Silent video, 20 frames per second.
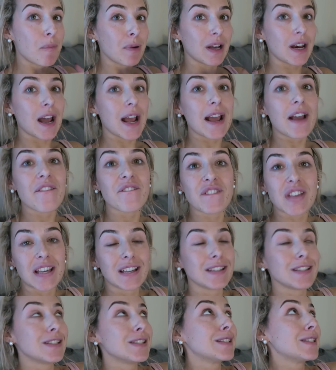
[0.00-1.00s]
but I
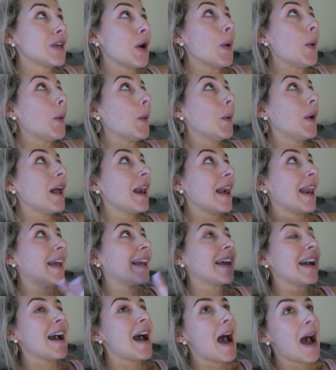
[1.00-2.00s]
feel so
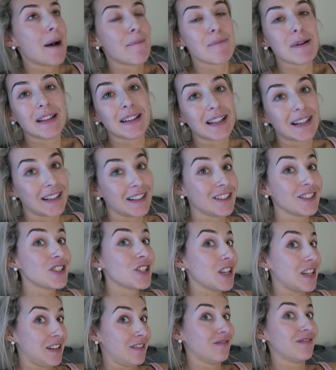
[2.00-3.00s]
like happy that I
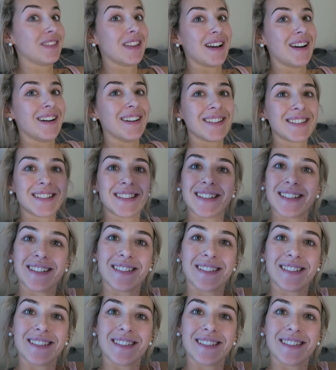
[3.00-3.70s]
achieved that.